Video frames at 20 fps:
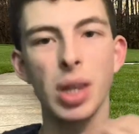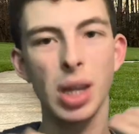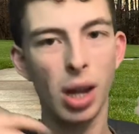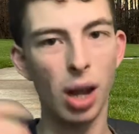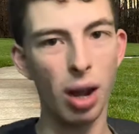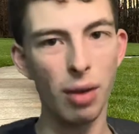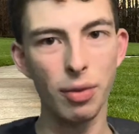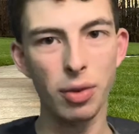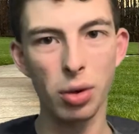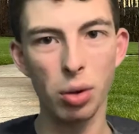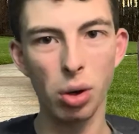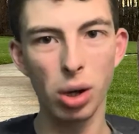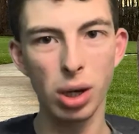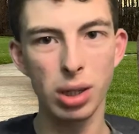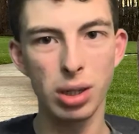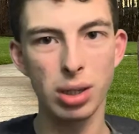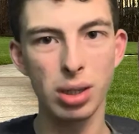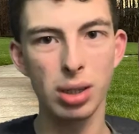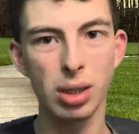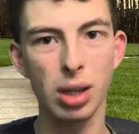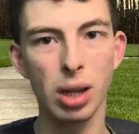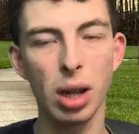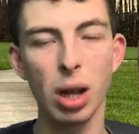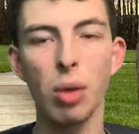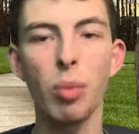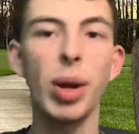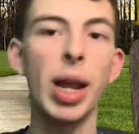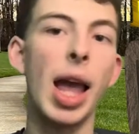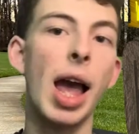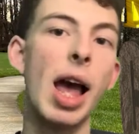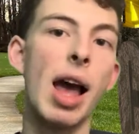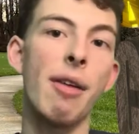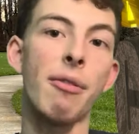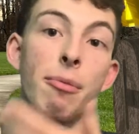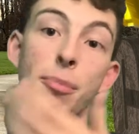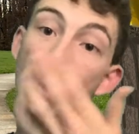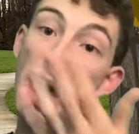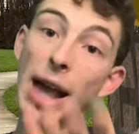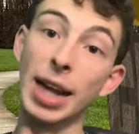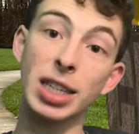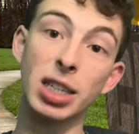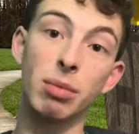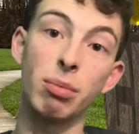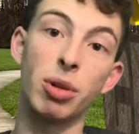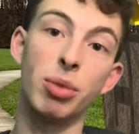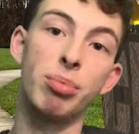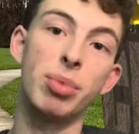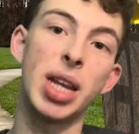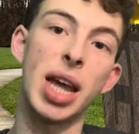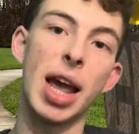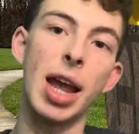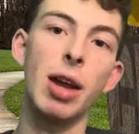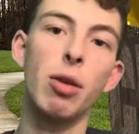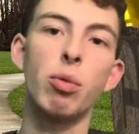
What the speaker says: of course, we have Maximum Day,